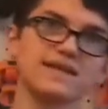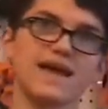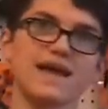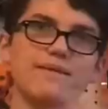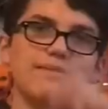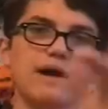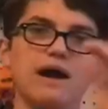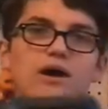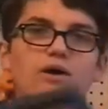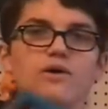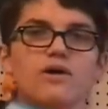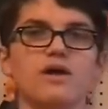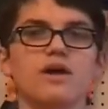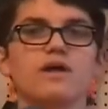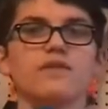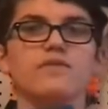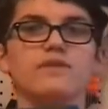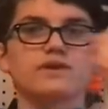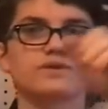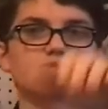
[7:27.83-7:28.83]
came out,
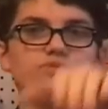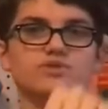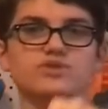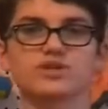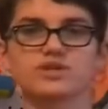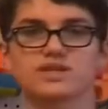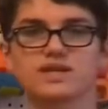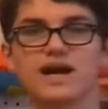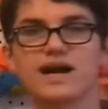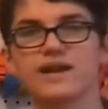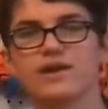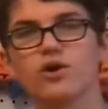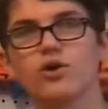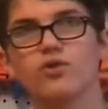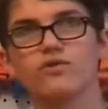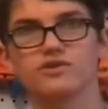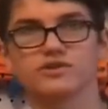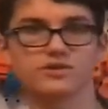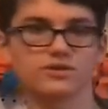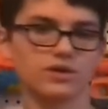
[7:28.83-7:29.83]
this was just kind of
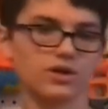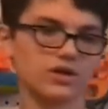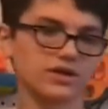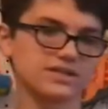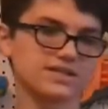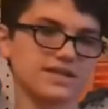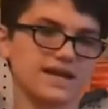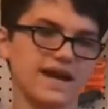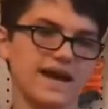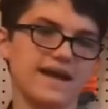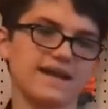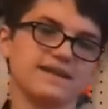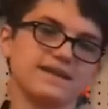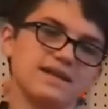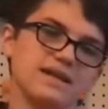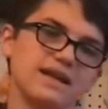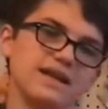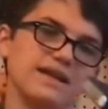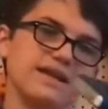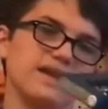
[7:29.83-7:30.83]
overlooked and
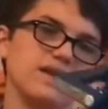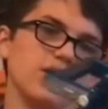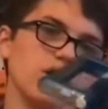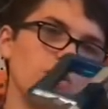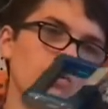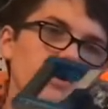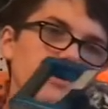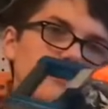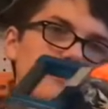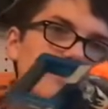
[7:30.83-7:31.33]
no one